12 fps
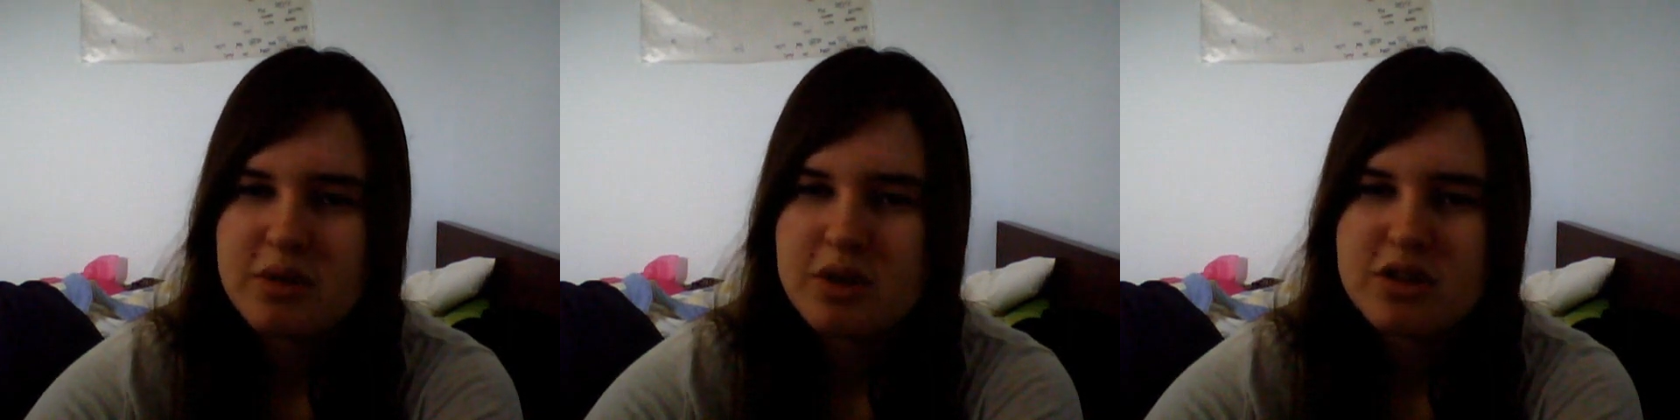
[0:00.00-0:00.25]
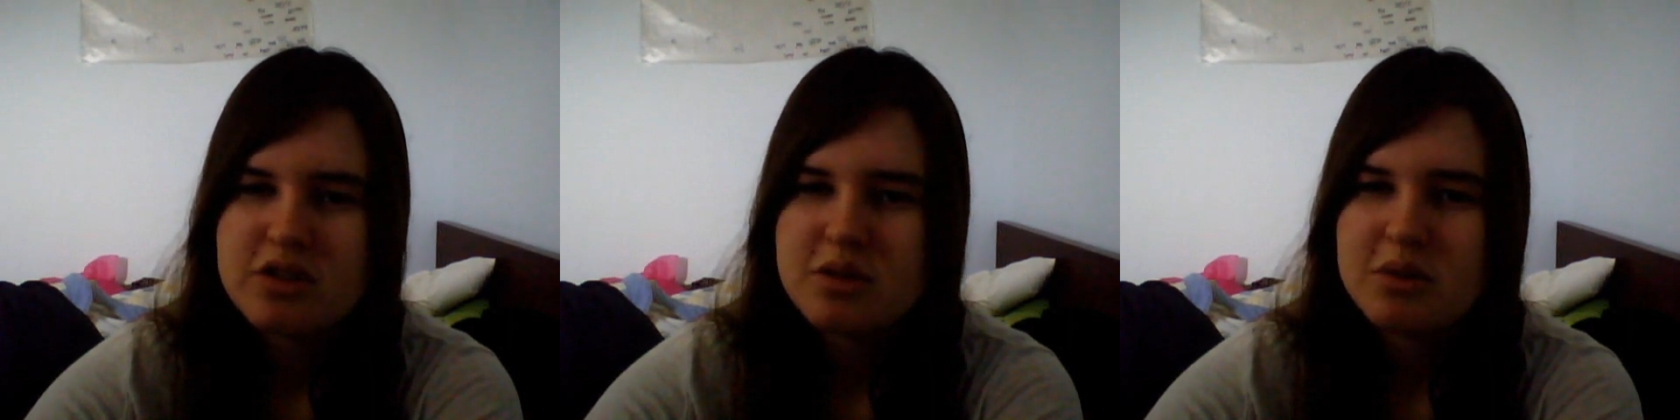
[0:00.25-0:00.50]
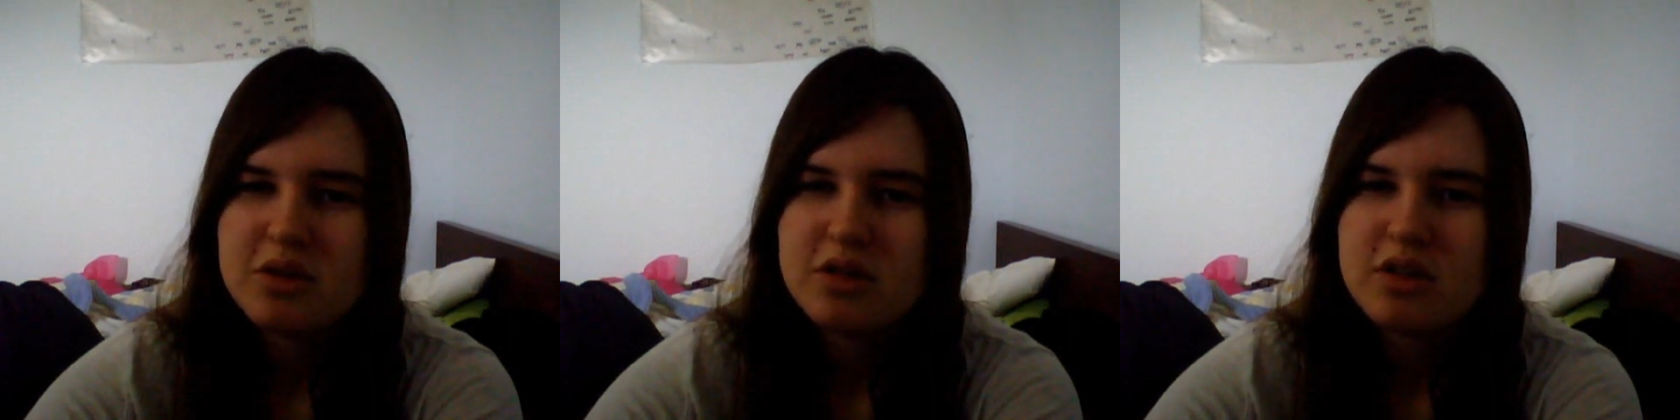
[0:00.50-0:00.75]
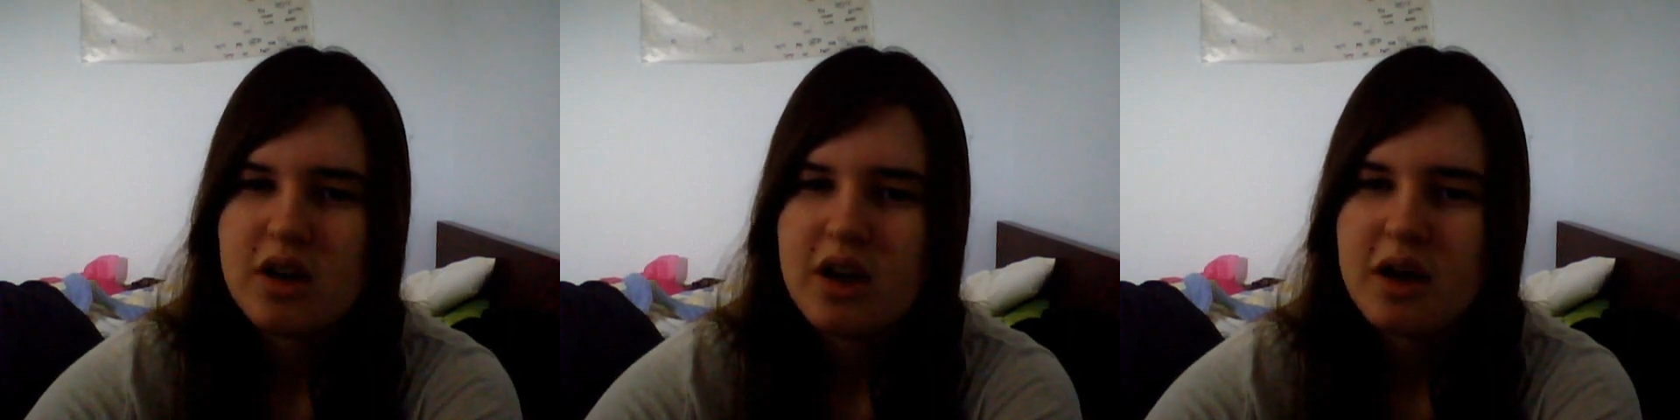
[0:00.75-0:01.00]
I watch them all
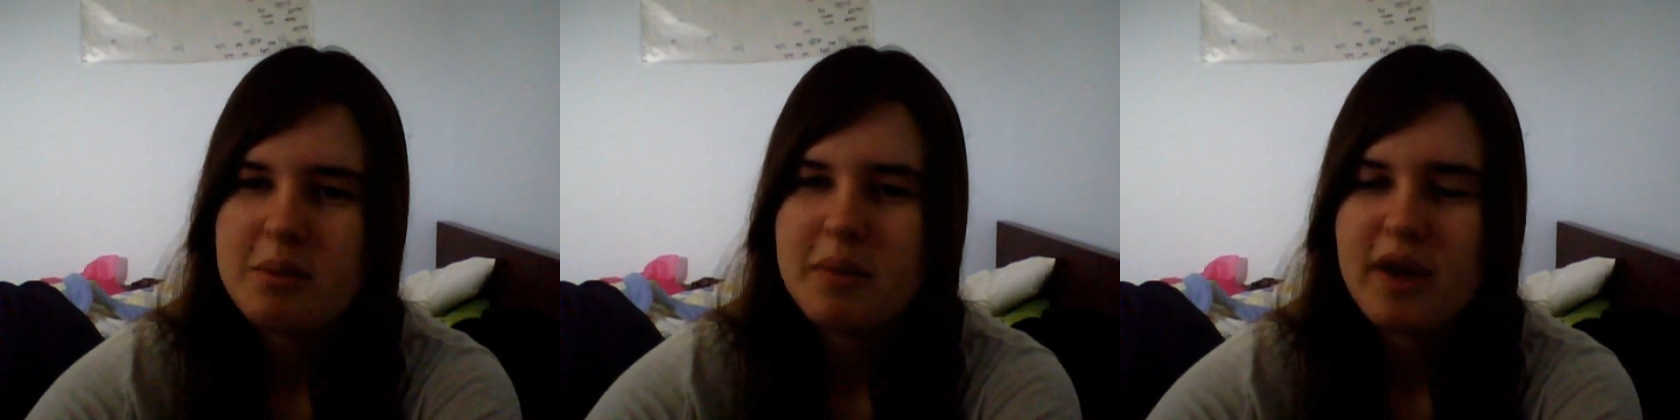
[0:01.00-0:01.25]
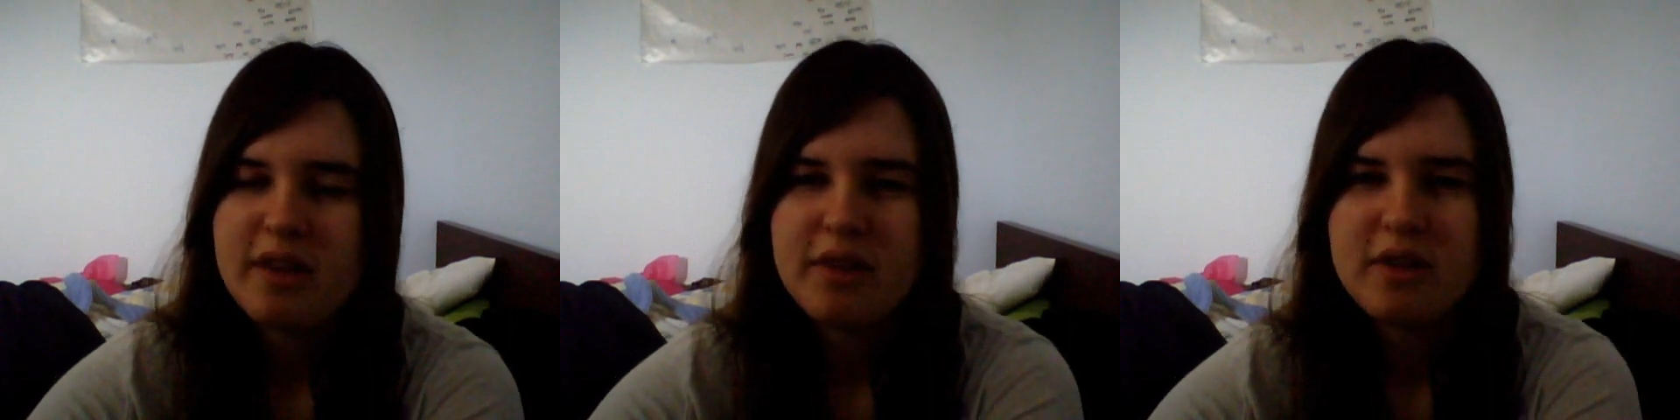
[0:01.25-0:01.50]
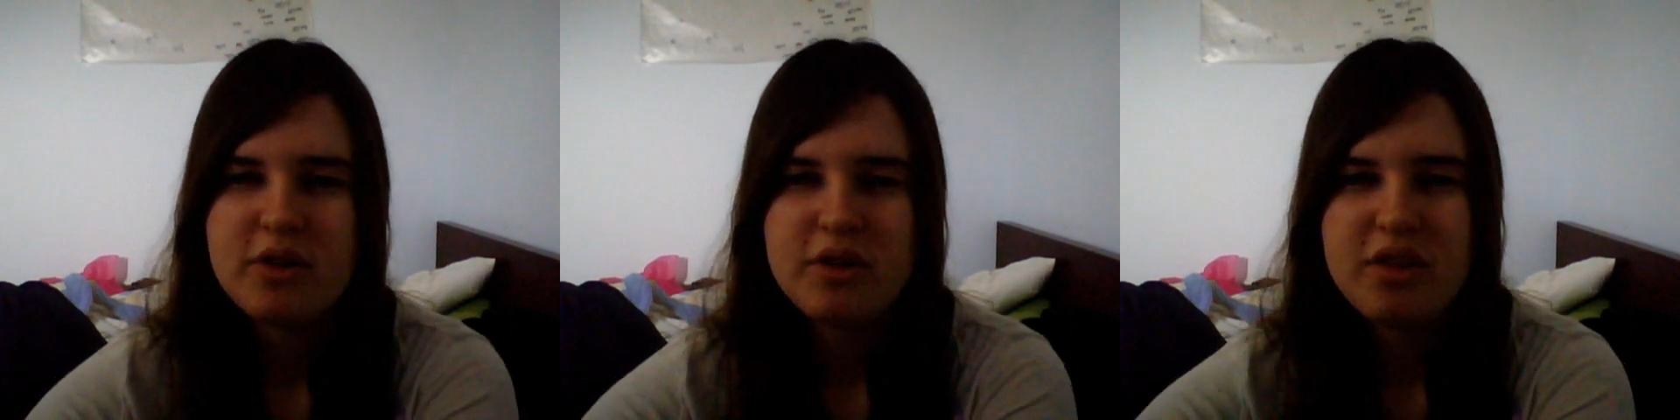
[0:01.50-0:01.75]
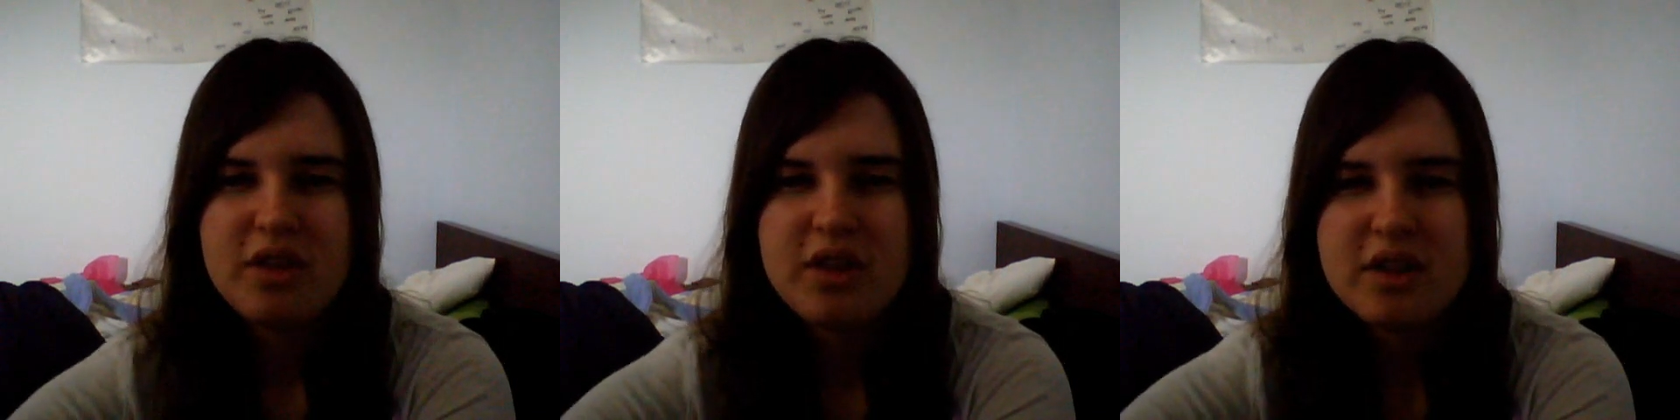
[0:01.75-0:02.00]
the time. And the
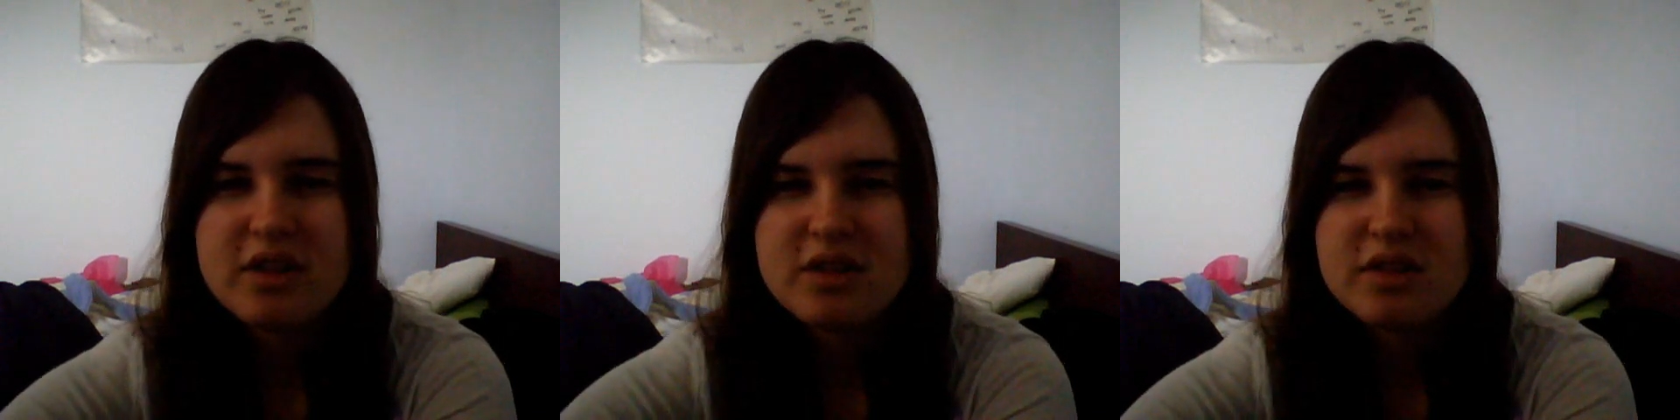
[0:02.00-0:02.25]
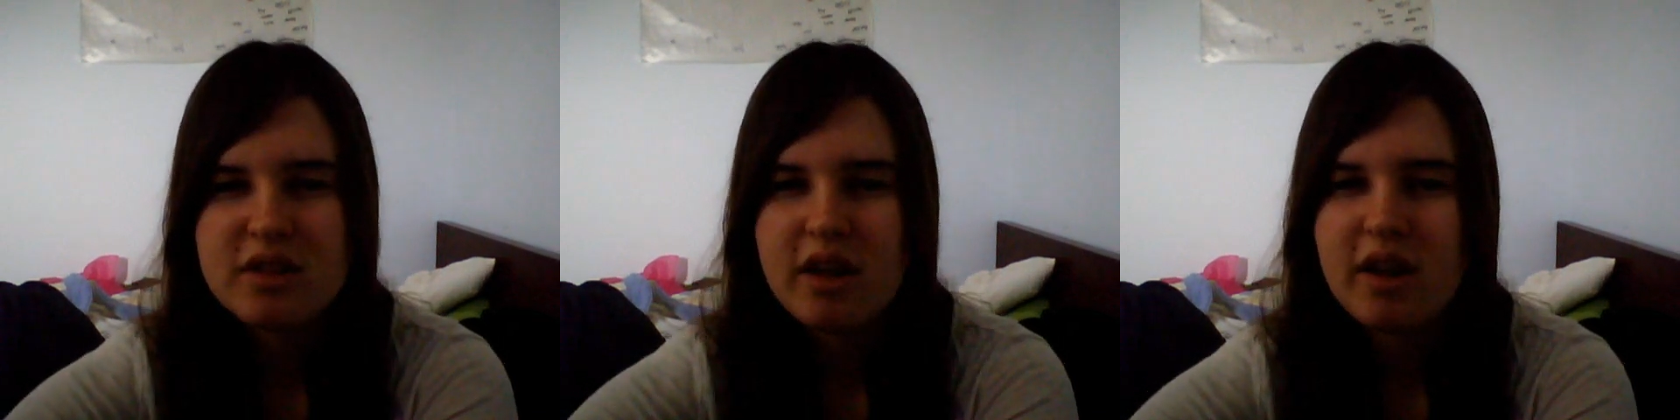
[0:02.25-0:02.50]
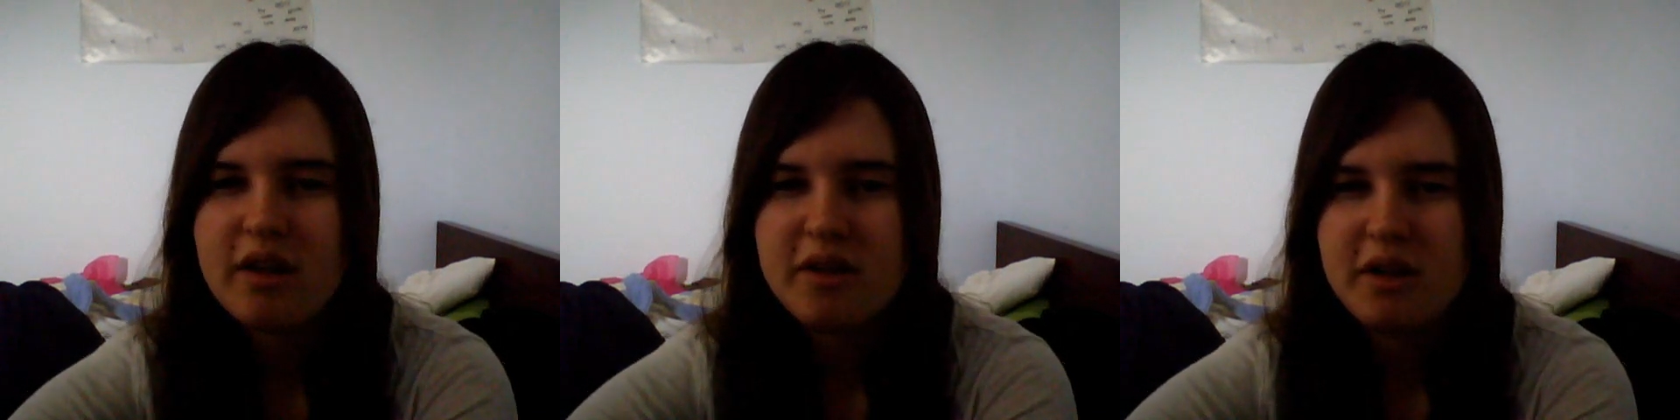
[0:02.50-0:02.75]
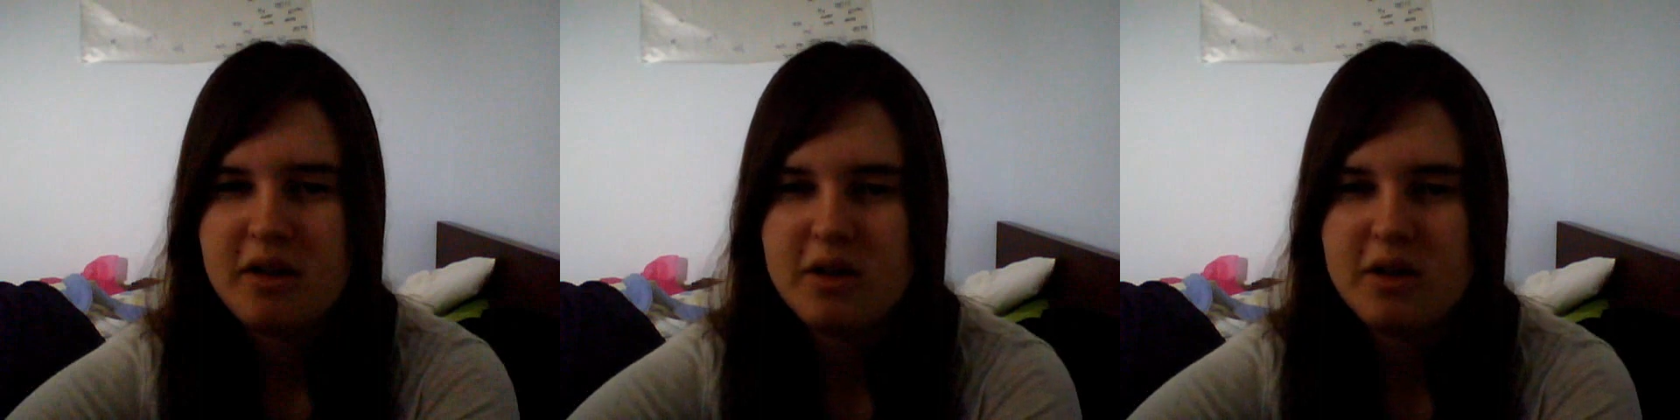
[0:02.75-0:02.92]
good thing is that